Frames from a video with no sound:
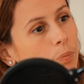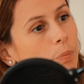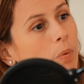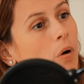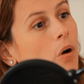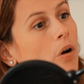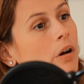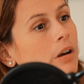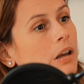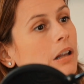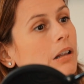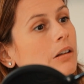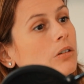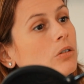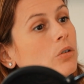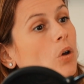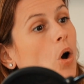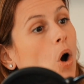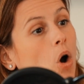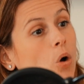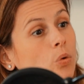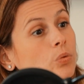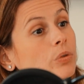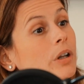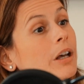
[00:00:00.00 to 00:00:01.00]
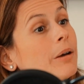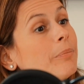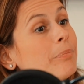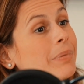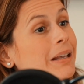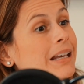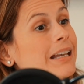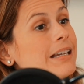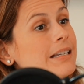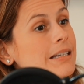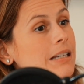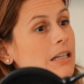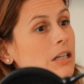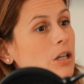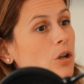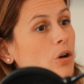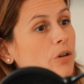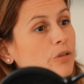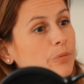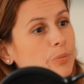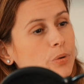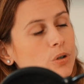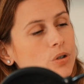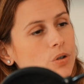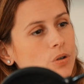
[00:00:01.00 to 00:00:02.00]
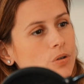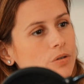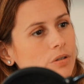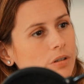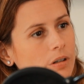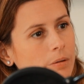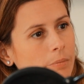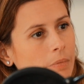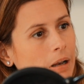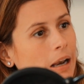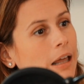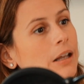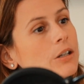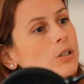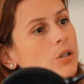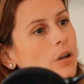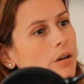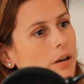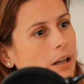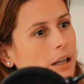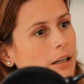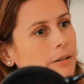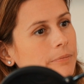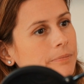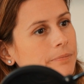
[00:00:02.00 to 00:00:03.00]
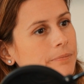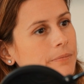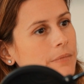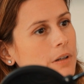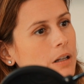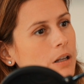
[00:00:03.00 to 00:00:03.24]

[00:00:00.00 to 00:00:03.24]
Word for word: body's own ability of producing melatonin.